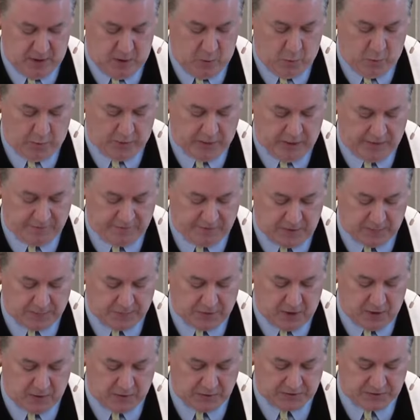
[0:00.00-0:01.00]
We lift up
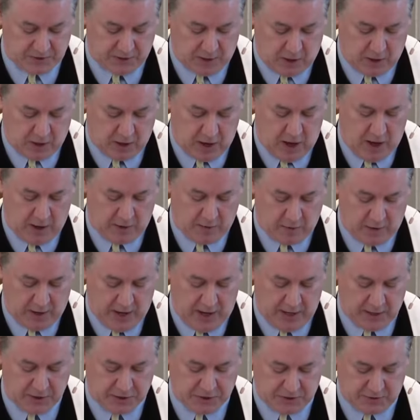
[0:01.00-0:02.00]
those in our
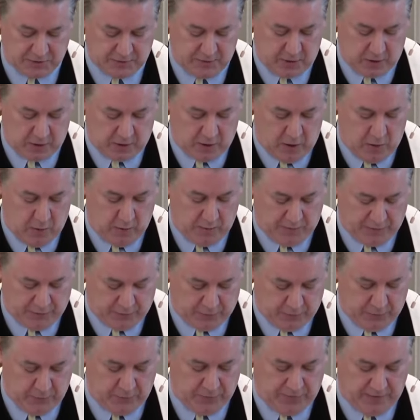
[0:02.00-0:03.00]
congregation that are going
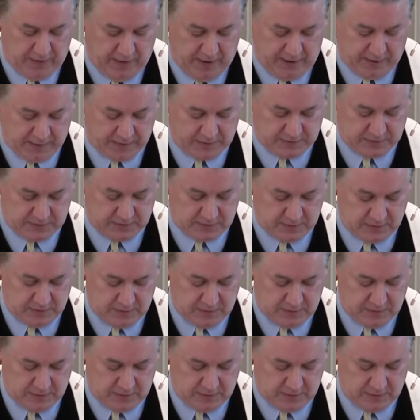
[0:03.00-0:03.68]
through things.